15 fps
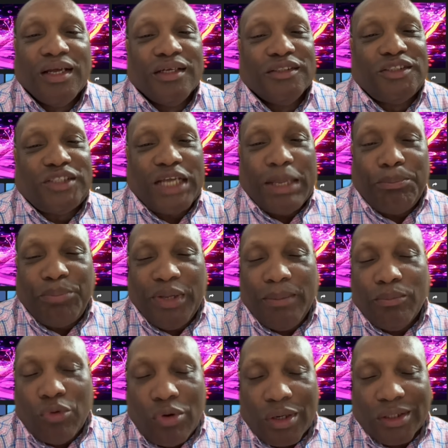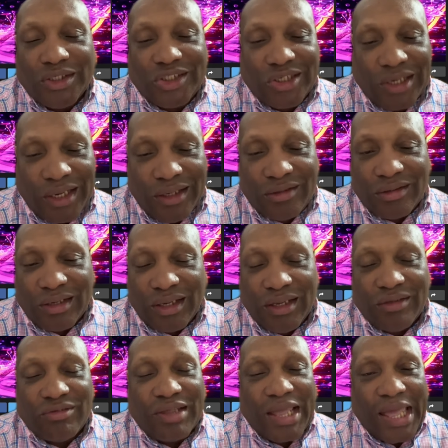JP Morgan Chase
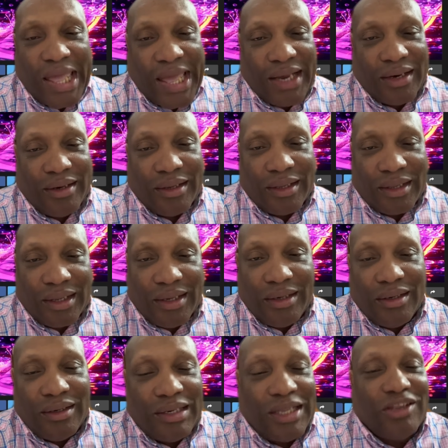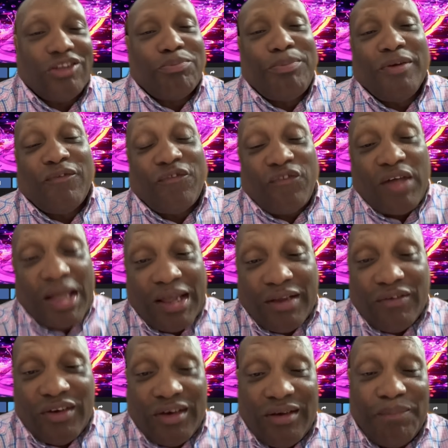is at it again. They just been
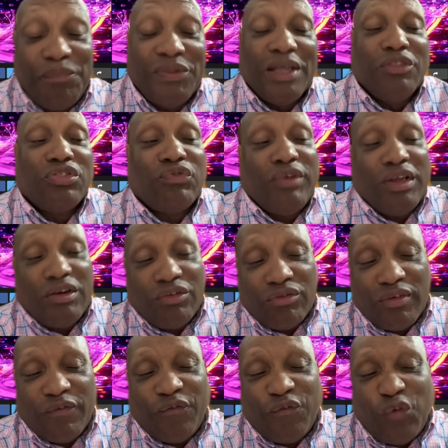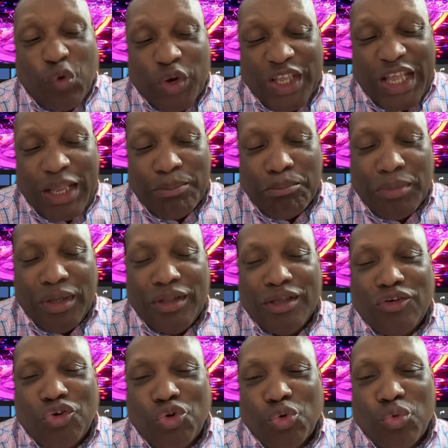fined
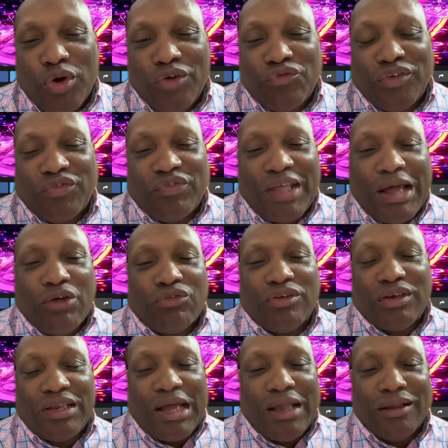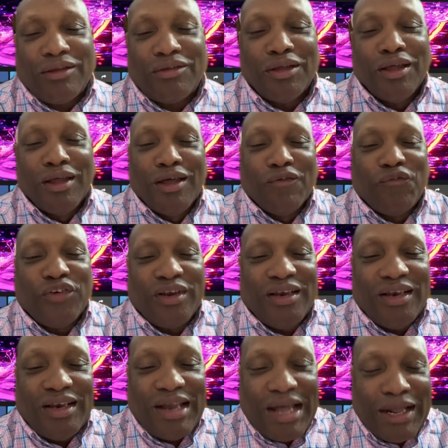$348,200,000 for
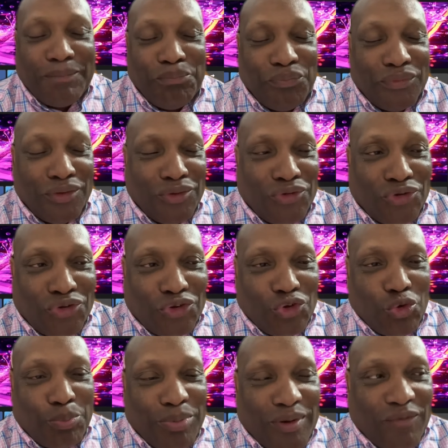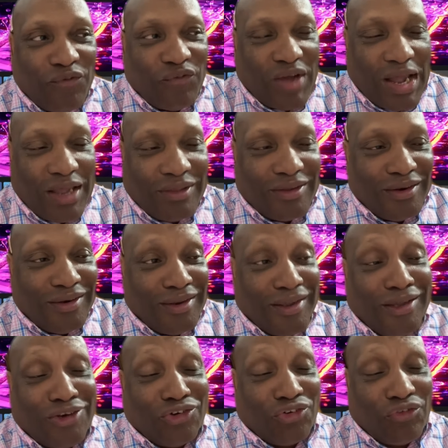not supervising
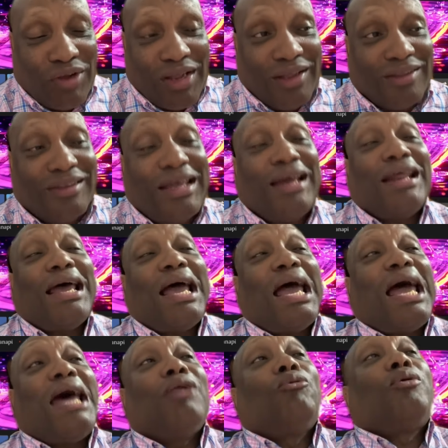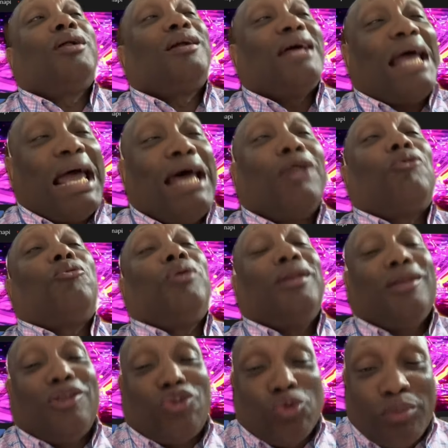their trades, not ad
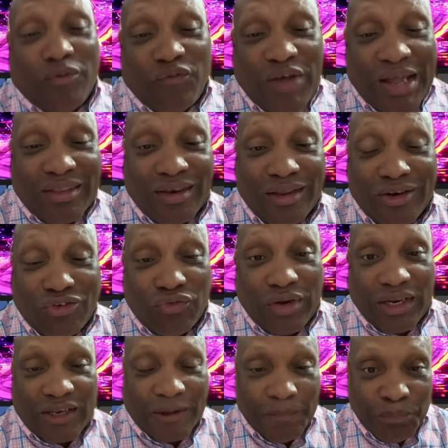adequately supervising their trades.